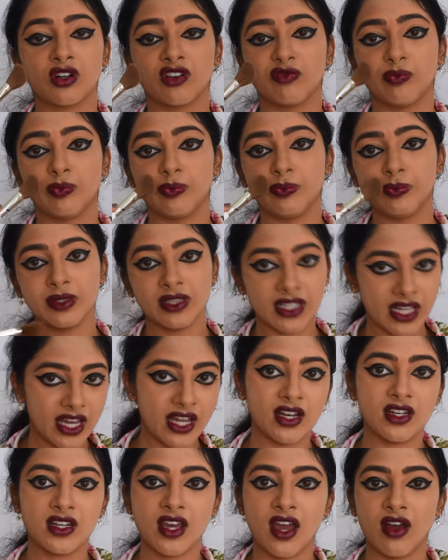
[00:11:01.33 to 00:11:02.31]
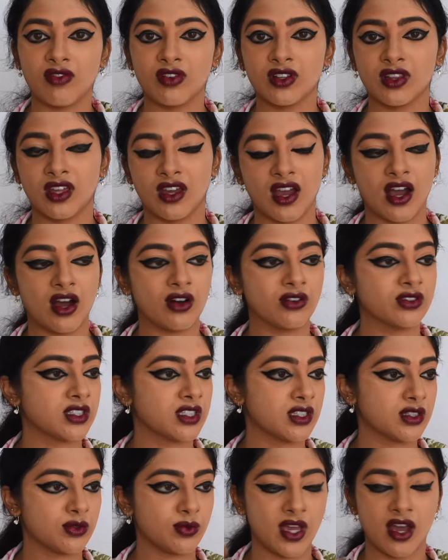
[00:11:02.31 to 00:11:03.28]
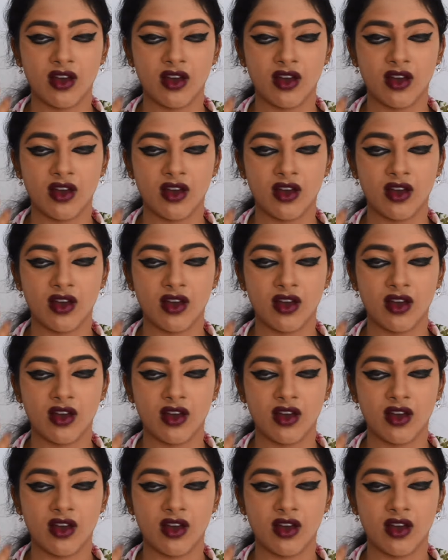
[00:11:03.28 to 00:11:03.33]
of blend everything out since we